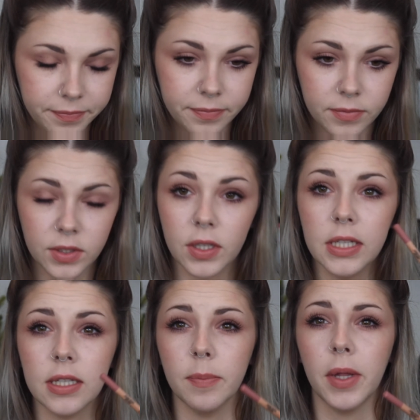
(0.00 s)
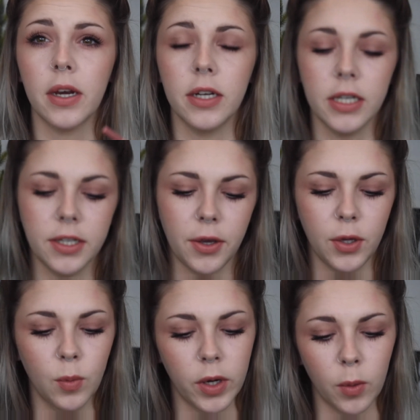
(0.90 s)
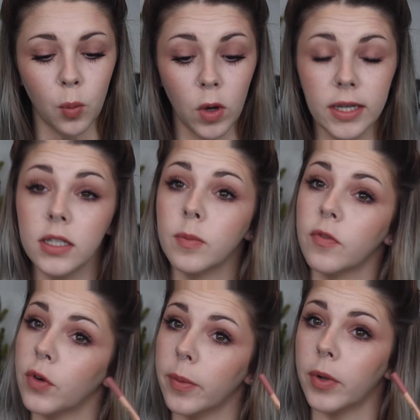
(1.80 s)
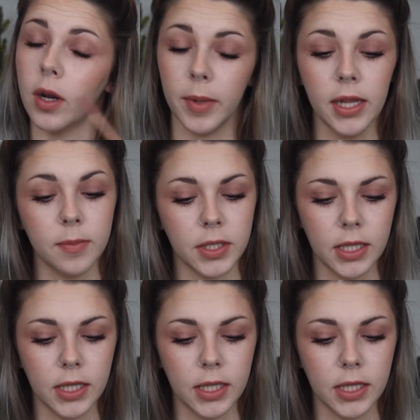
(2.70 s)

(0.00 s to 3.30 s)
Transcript: So this lip liner, I didn't tell you what it was before I put it on my lips.